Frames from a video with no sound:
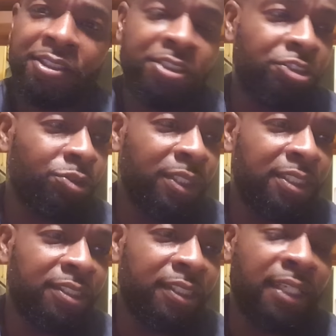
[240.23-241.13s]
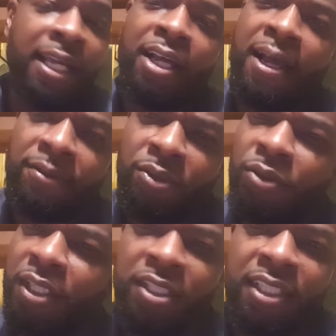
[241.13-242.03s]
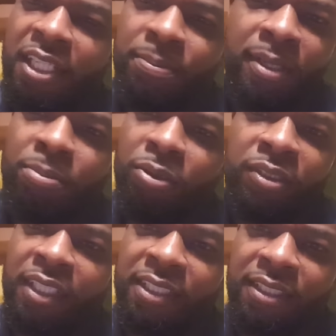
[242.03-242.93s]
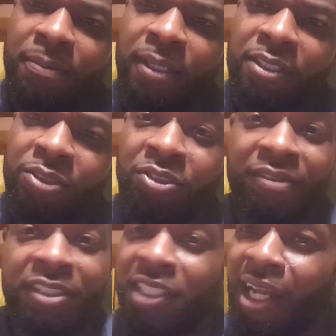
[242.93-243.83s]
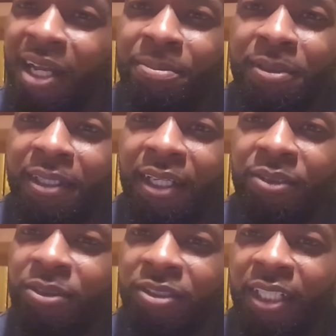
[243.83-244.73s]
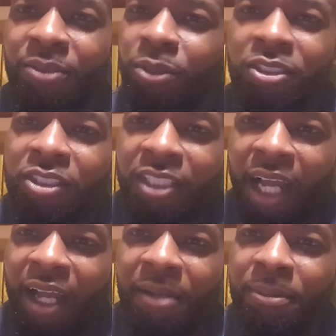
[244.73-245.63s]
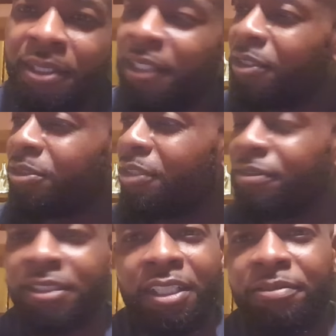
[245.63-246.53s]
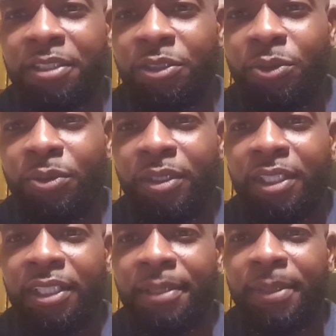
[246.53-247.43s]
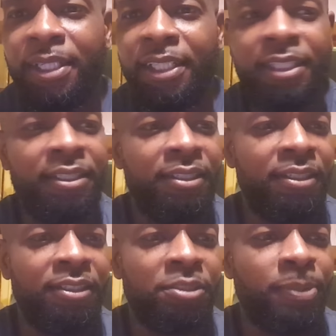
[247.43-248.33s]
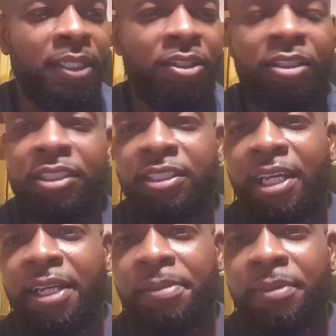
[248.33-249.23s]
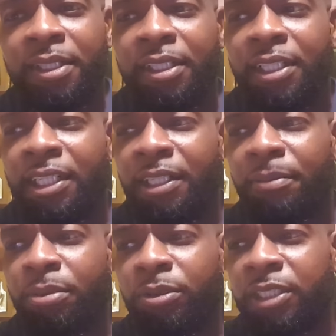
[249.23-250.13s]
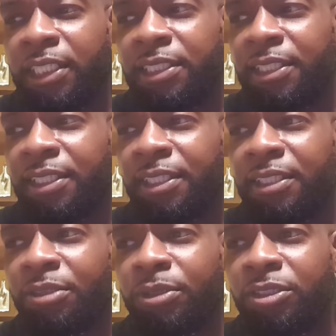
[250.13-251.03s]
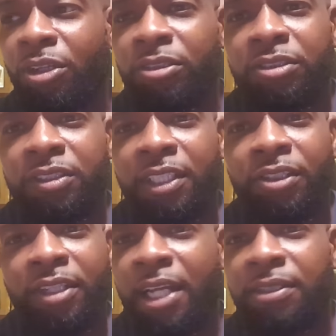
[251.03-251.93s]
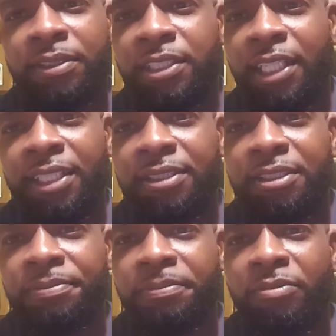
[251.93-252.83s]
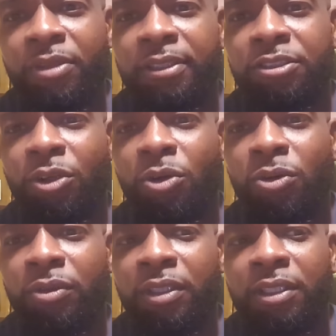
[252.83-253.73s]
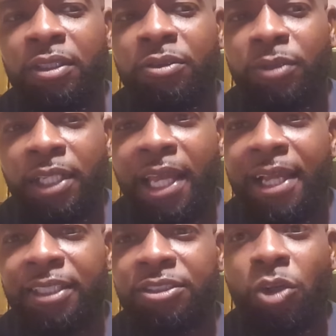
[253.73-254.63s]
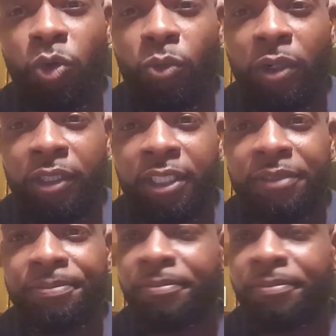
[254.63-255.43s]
to the streets? And how long can you keep that protest up? Huh? Don't you have a job? I don't understand. Where's your job? Don't you have stuff to do? I mean, you're spending all this time protesting the results that are not going to change. So relax, go to work,